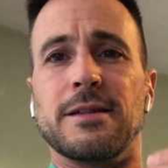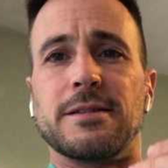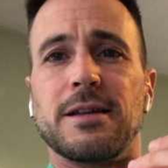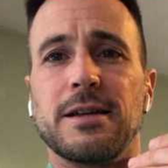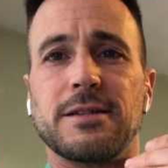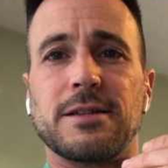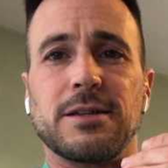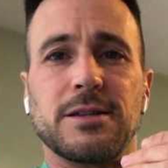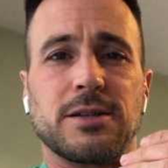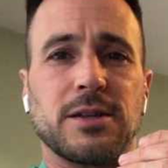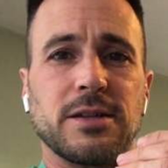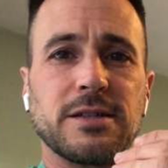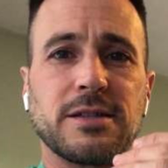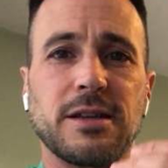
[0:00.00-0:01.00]

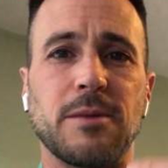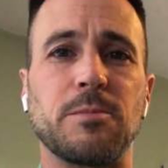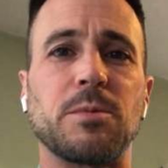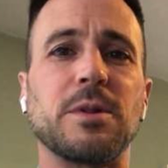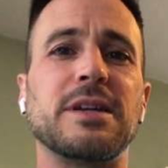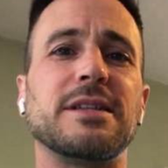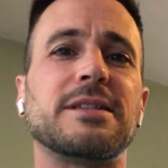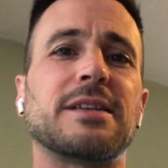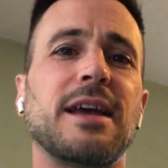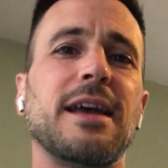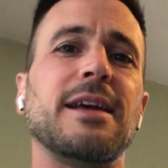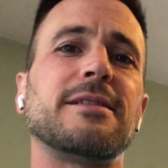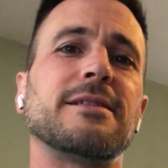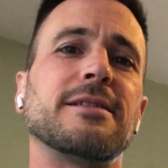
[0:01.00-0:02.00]
to simply
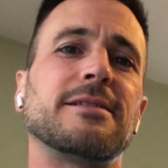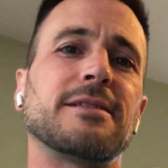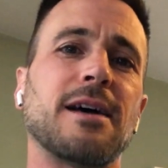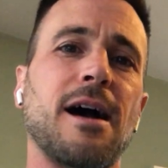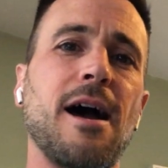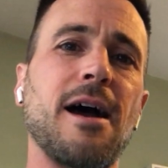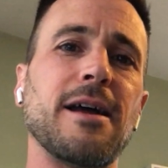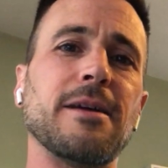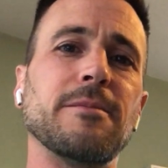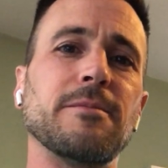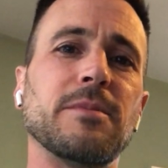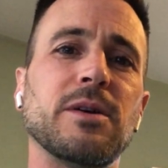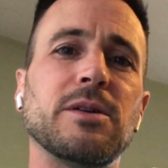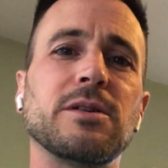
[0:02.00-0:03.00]
take the
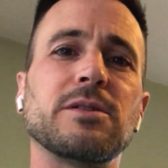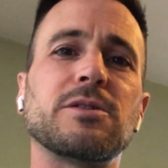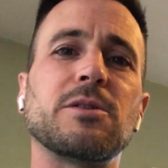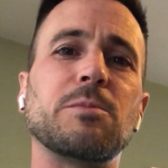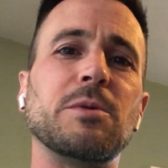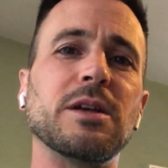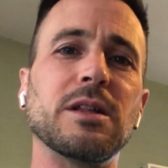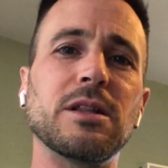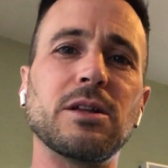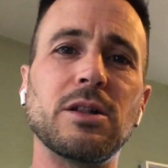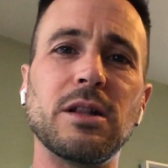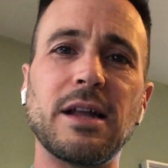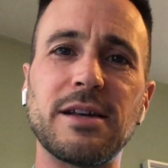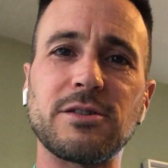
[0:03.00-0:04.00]
time to be a
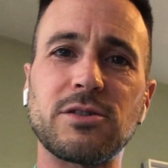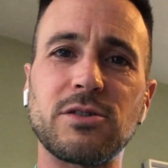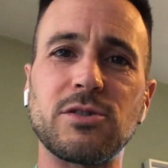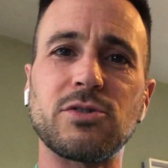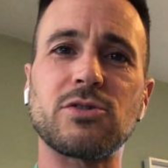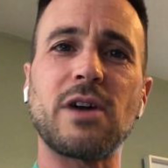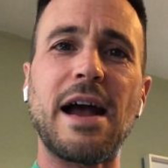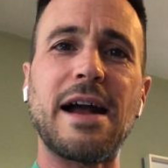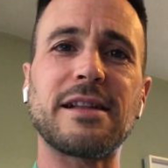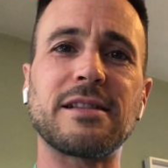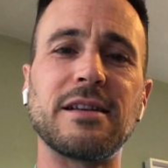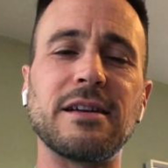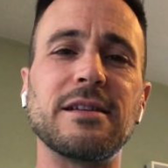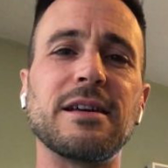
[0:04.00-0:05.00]
little less
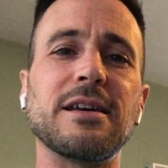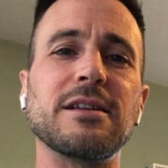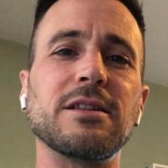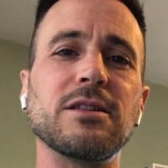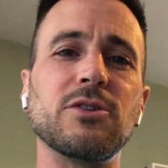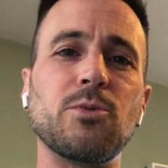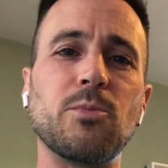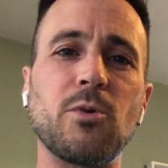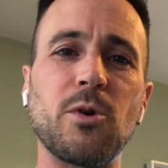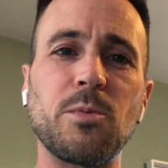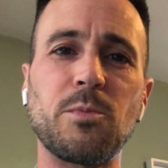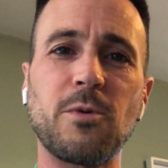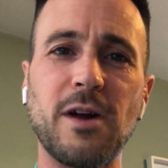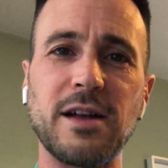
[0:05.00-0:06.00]
distracted and a little more
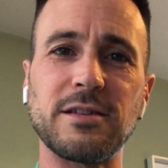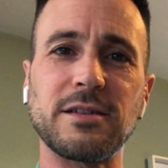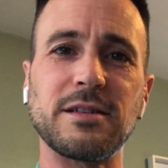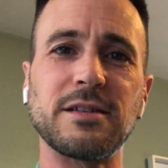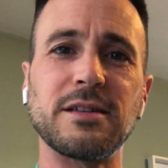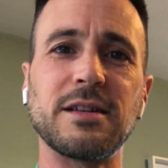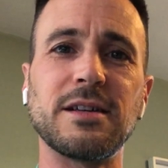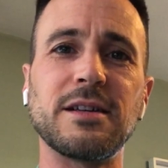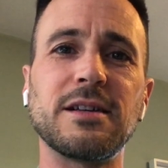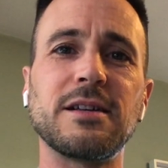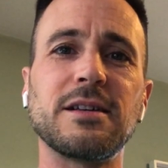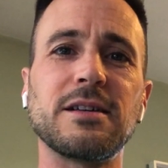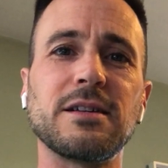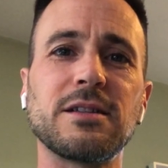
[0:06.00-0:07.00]
present
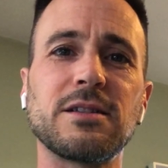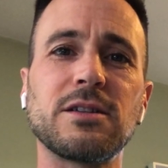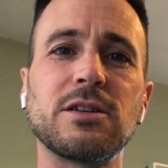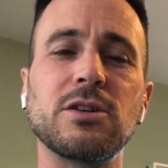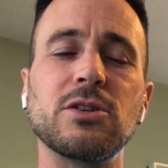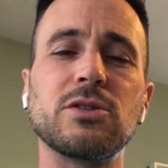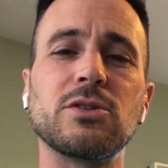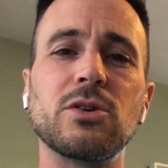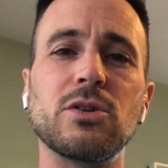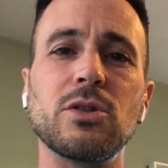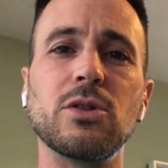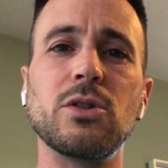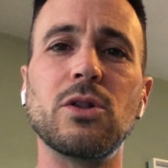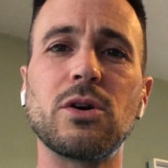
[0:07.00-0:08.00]
to
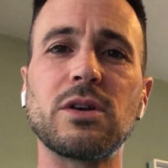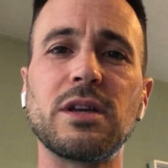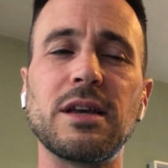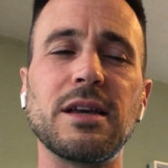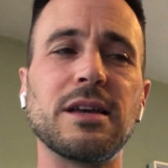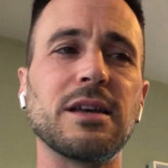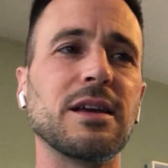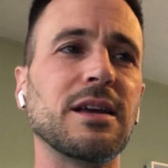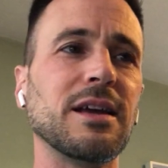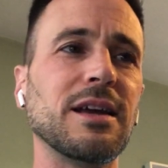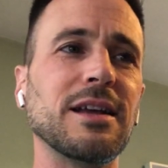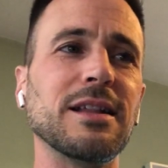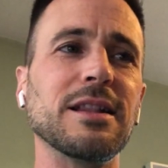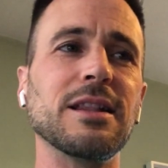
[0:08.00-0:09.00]
looking
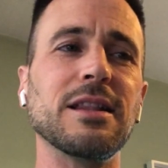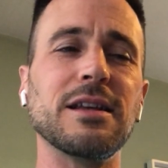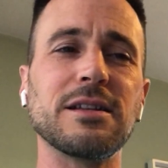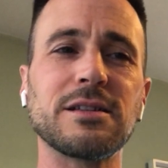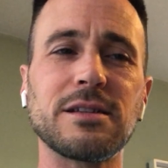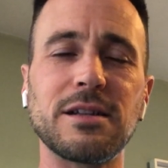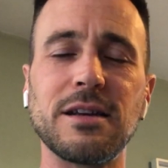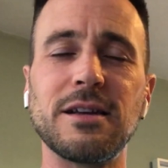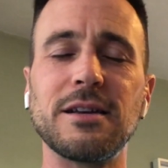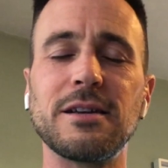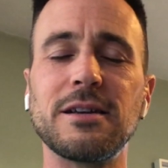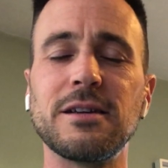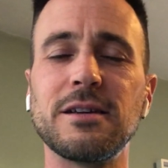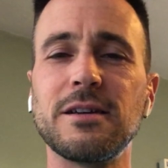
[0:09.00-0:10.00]
and
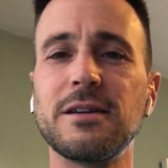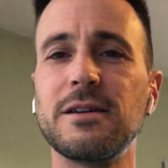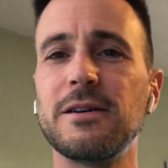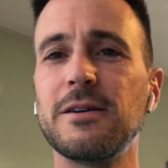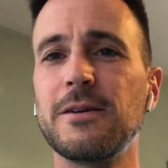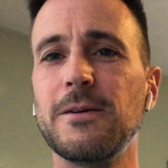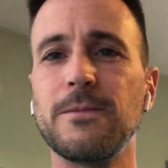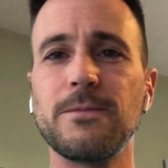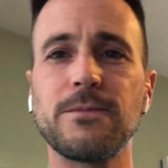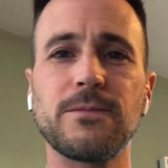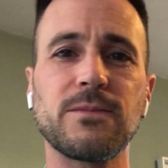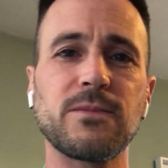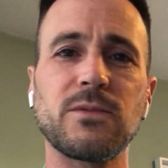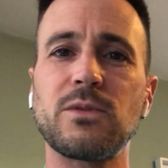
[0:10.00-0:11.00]
listening
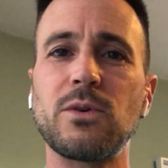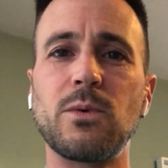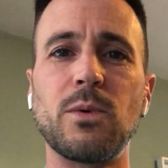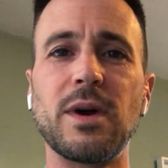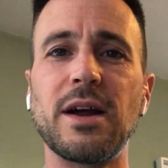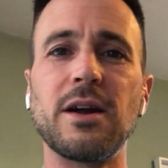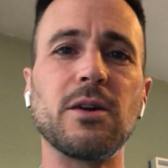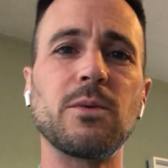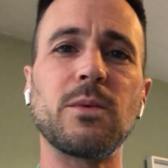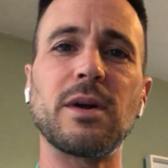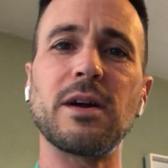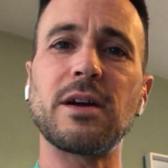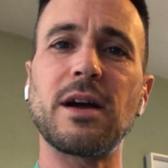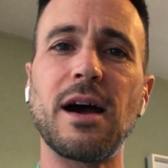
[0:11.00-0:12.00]
to
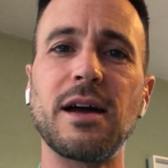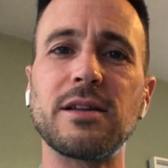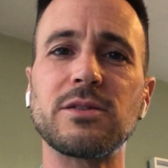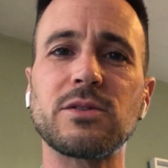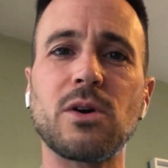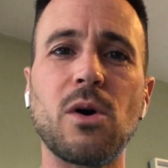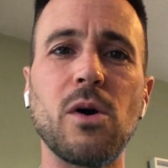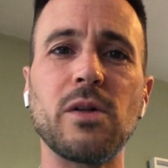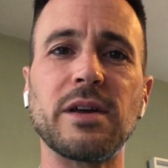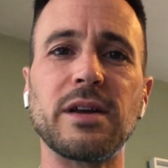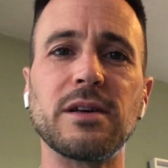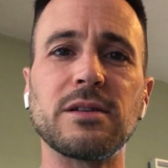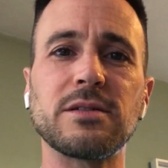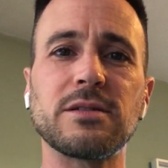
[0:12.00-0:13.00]
where God is calling
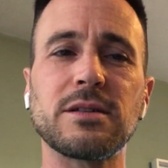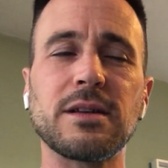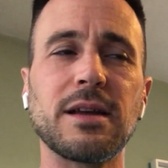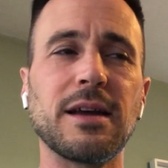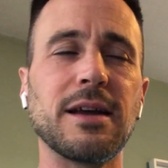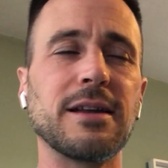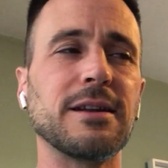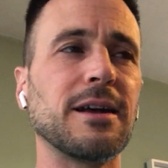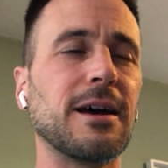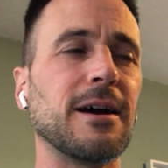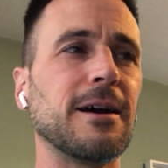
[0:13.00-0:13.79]
us. And